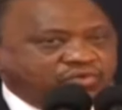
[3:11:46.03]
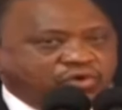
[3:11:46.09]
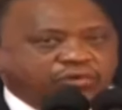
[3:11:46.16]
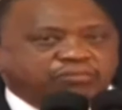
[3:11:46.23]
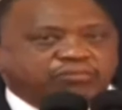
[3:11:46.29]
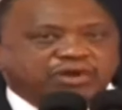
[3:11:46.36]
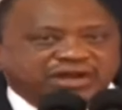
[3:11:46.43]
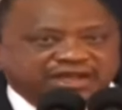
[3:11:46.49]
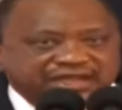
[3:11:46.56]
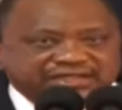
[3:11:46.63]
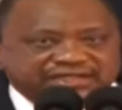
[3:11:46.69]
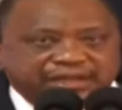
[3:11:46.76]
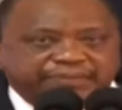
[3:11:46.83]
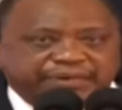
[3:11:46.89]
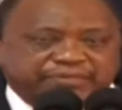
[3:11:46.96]

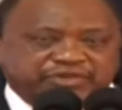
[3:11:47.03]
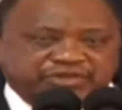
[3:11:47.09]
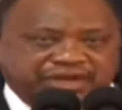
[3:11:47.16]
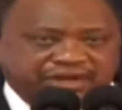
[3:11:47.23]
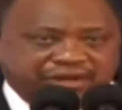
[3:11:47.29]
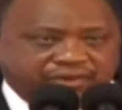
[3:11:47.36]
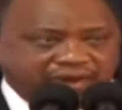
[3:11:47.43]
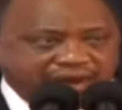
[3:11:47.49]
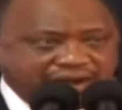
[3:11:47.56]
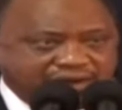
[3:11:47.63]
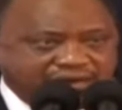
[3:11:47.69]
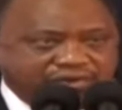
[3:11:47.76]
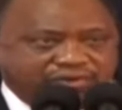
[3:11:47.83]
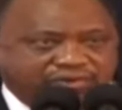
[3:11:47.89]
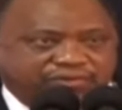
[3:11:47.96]
kuomboleza pamoja na
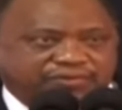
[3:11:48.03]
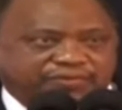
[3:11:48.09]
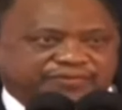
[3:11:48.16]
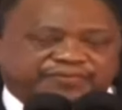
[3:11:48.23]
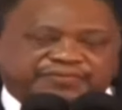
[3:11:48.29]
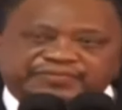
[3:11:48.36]
wao